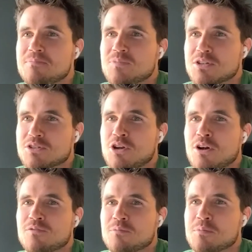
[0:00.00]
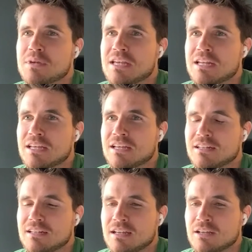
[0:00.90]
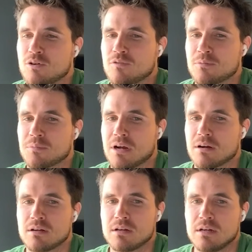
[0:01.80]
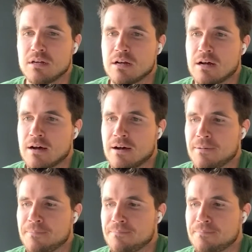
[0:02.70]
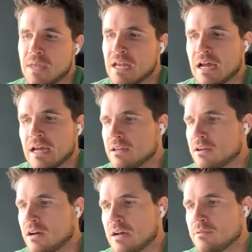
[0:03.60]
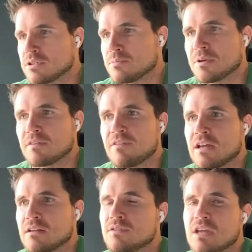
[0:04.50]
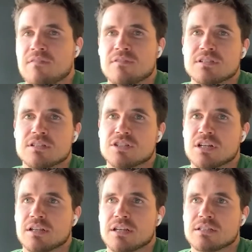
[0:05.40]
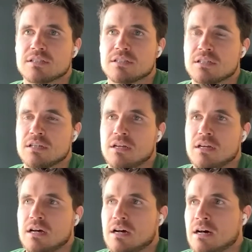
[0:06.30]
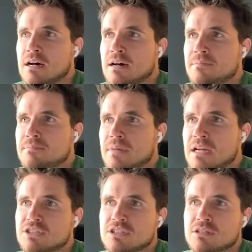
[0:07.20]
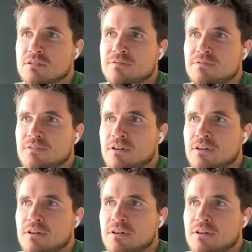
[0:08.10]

to start from the beginning and go from there. And I, you know, I was a big fan of David's and Jillian's, and just of